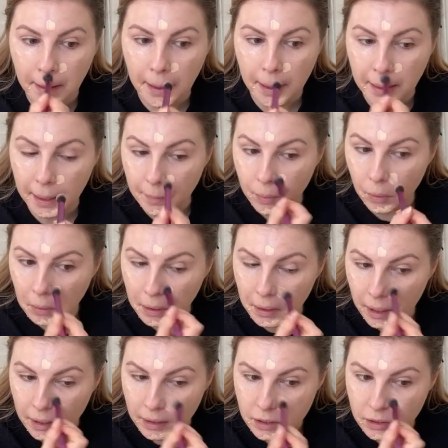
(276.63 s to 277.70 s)
I, I bought
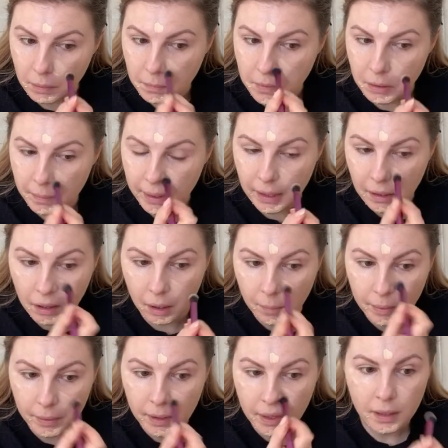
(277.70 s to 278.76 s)
some new
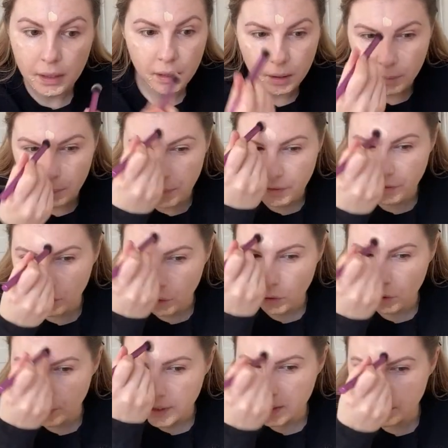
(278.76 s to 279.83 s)
makeup before
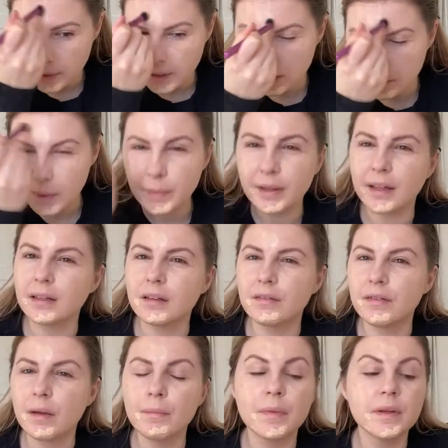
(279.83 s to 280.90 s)
Christmas, maybe like
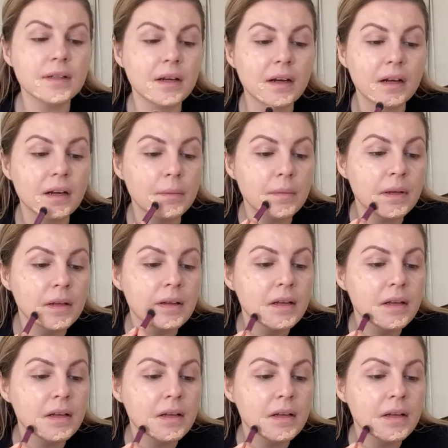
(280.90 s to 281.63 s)
November time.